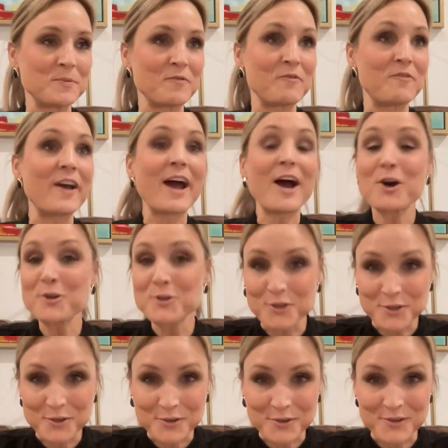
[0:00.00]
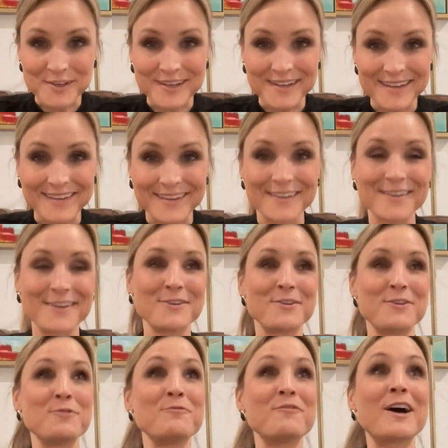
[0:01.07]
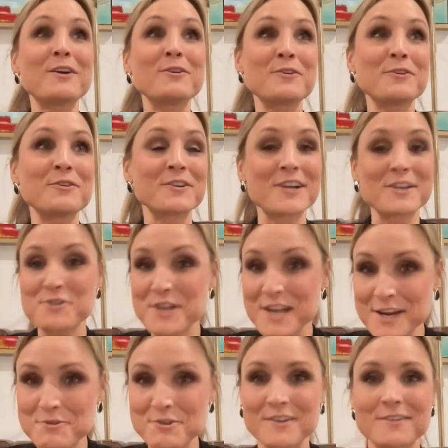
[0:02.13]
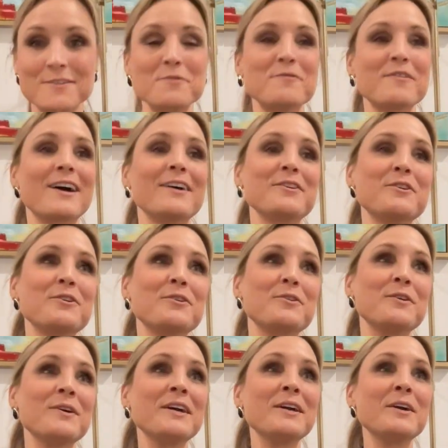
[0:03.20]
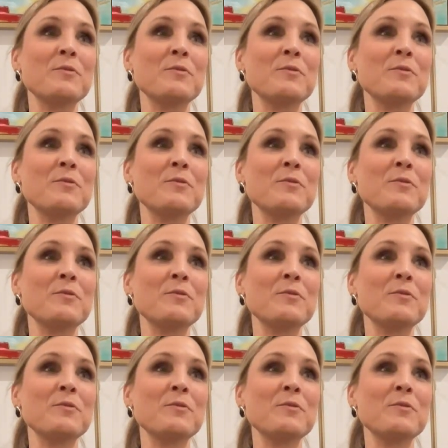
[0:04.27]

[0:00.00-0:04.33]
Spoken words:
value your education, you value